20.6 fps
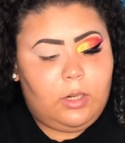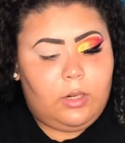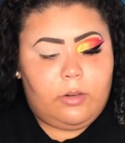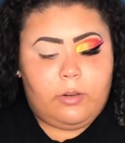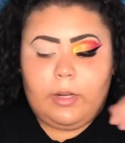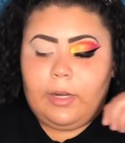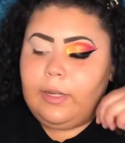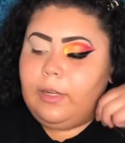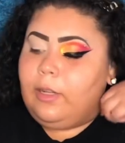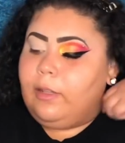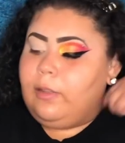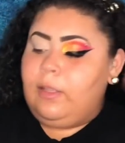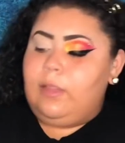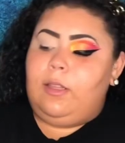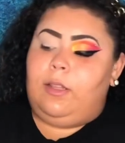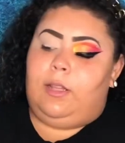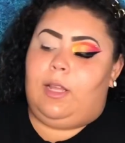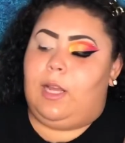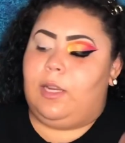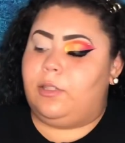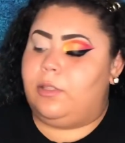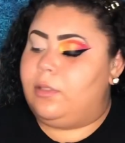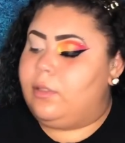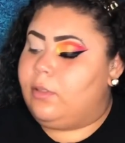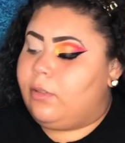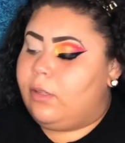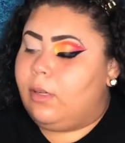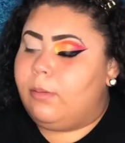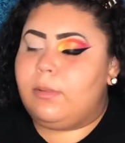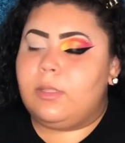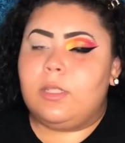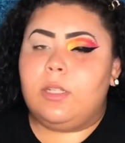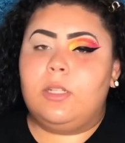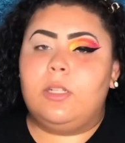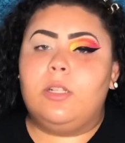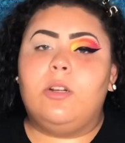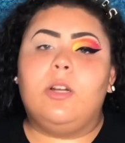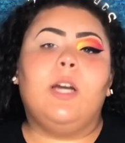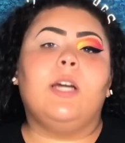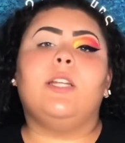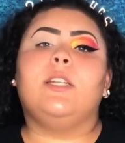All right, now that the lash is on, I'm just
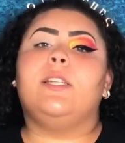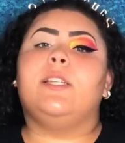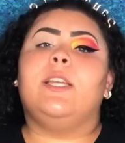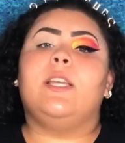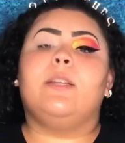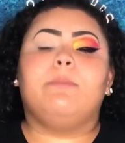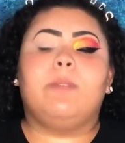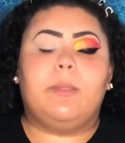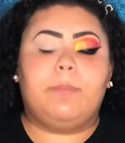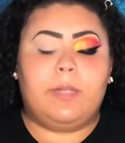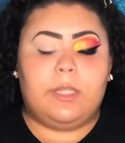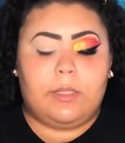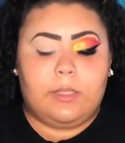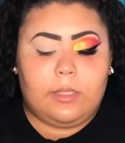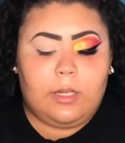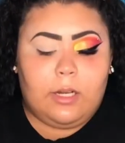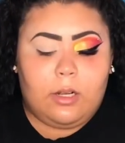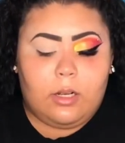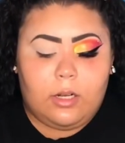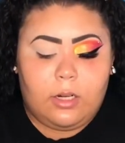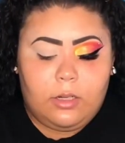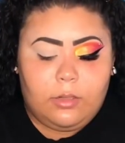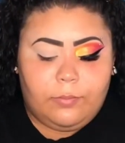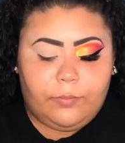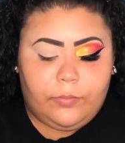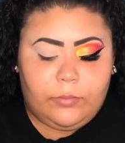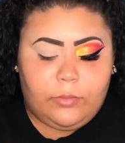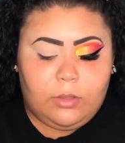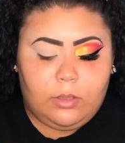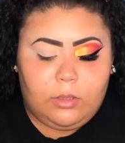gonna go ahead and take my mascara